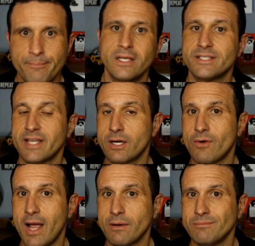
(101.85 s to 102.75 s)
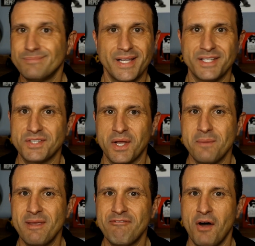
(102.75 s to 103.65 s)
Stick around, it's going to
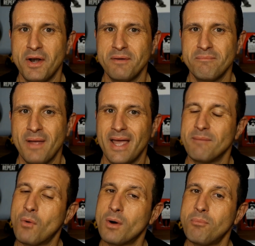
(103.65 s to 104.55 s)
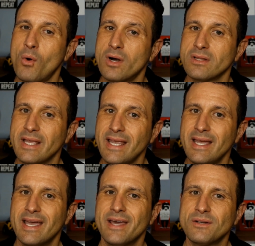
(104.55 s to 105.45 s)
be fun, and more importantly,
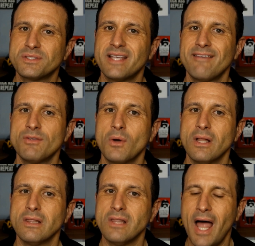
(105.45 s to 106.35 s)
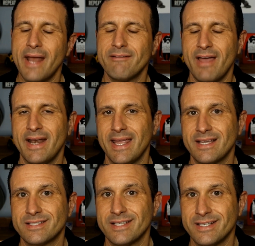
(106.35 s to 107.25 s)
it'll save you a lot of
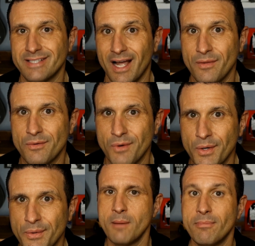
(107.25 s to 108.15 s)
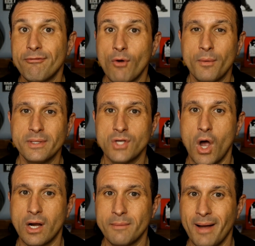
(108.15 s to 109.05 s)
headaches down the road. Before we
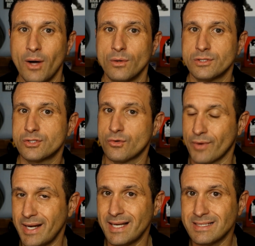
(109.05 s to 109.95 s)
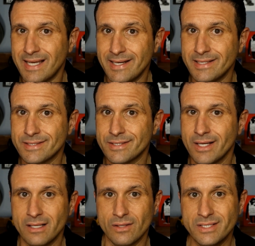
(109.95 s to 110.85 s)
talk about screening tenants,
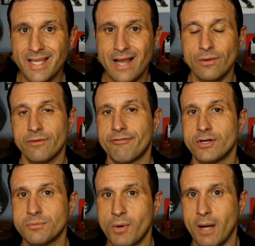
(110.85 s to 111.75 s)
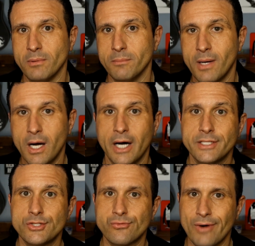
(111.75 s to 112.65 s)
let's tackle the first problem,
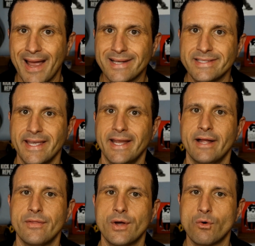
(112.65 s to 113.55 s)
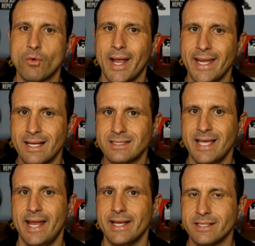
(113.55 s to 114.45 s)
attracting the right
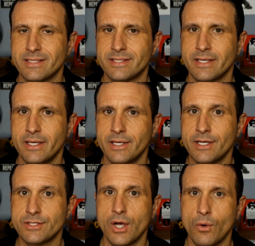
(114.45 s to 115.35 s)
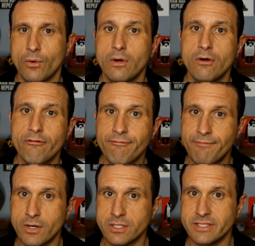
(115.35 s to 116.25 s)
tenants. So,
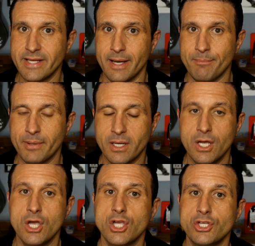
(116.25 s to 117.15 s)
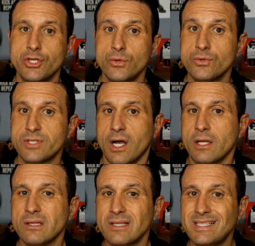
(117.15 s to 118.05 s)
first tip, use a
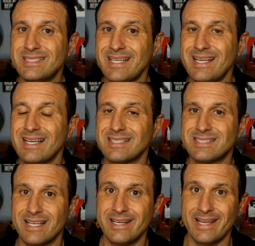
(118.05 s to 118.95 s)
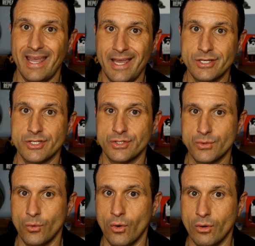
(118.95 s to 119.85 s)
listing syndication
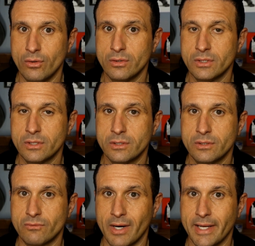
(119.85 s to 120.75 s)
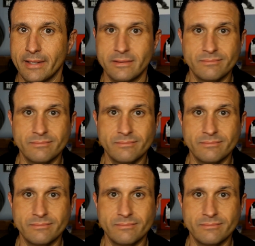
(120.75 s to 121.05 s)
tool. Right?